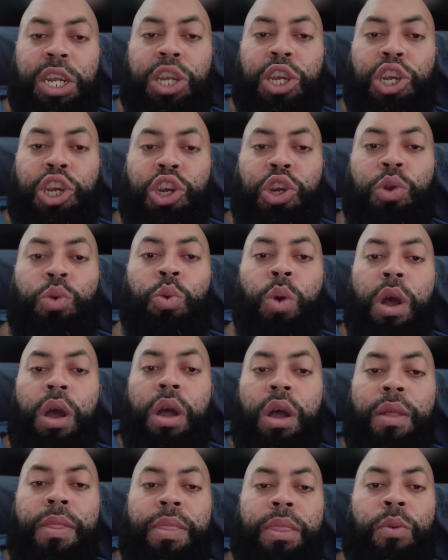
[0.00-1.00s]
shoot
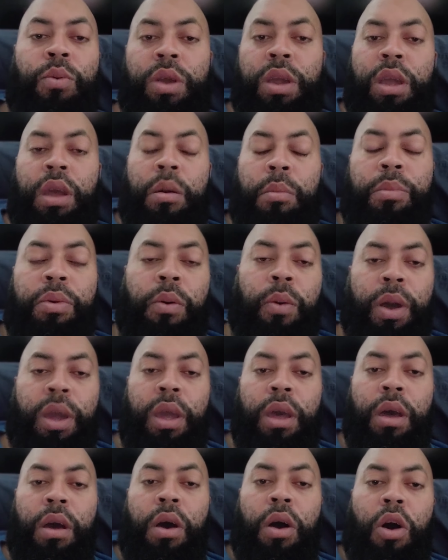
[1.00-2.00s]
three point
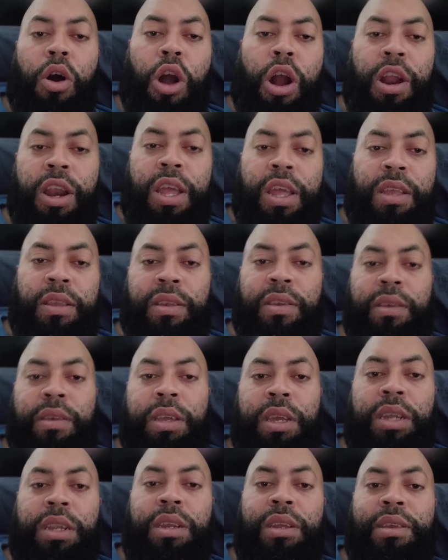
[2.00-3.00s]
artist.
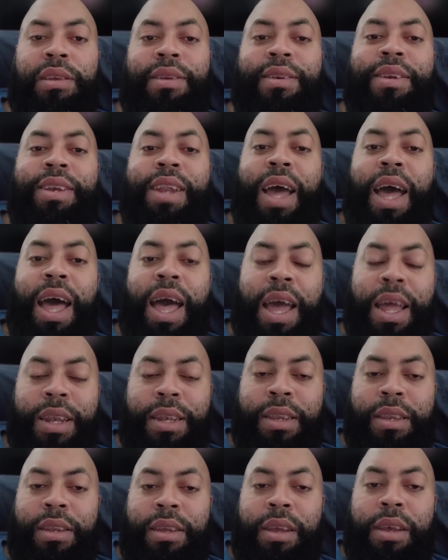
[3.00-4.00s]
He's just
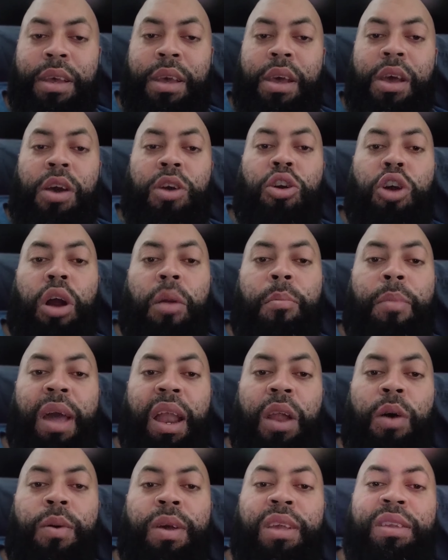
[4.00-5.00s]
not.
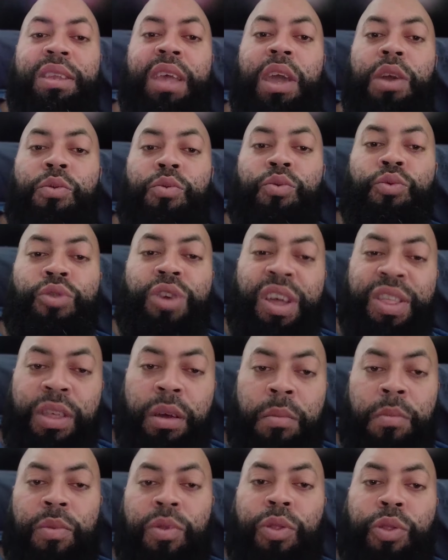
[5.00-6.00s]
Carmelo is a
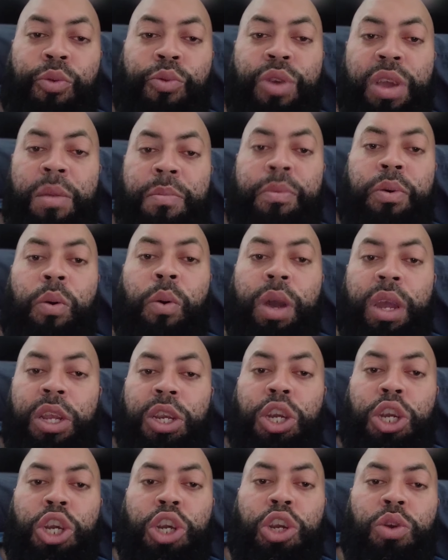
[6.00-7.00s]
rhythm three point
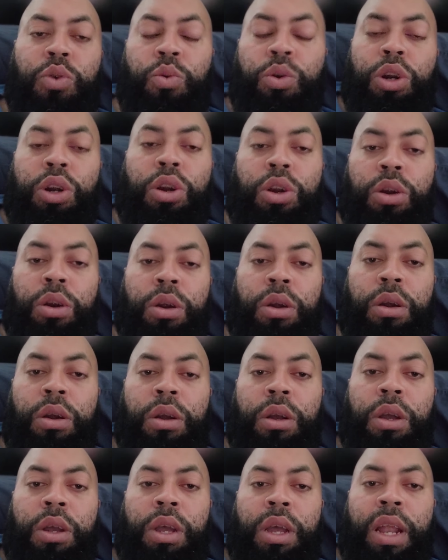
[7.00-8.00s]
shooter.
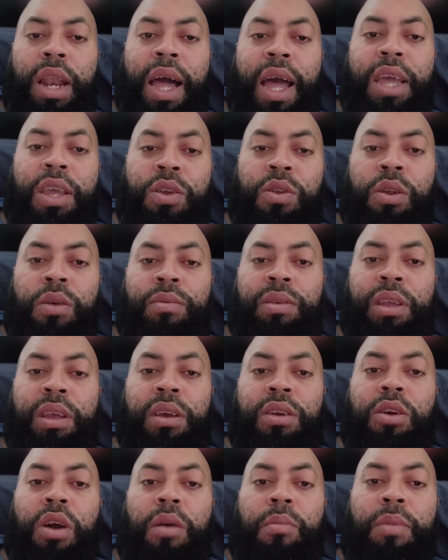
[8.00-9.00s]
Like, you know what I'm saying?
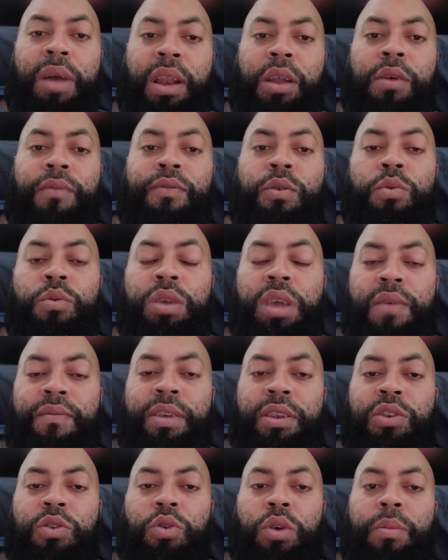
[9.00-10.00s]
Carmelo, if you give
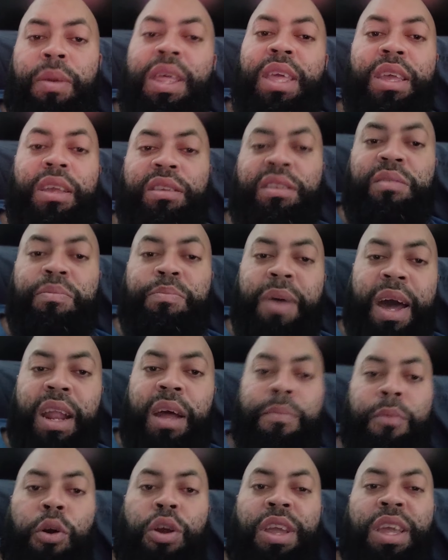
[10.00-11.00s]
it to him and he can spot
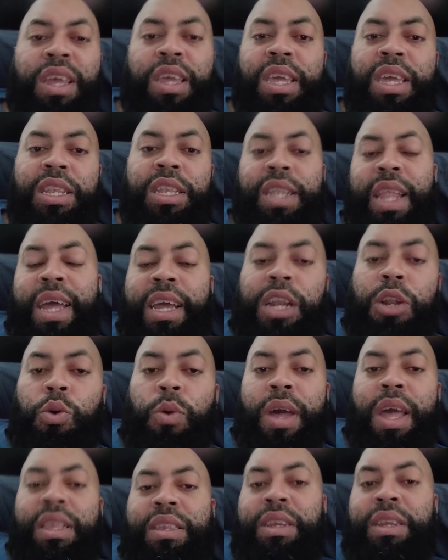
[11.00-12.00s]
up or he can get like a little
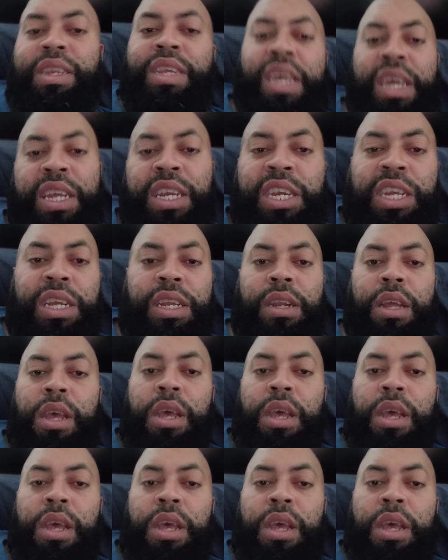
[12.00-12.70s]
hesitation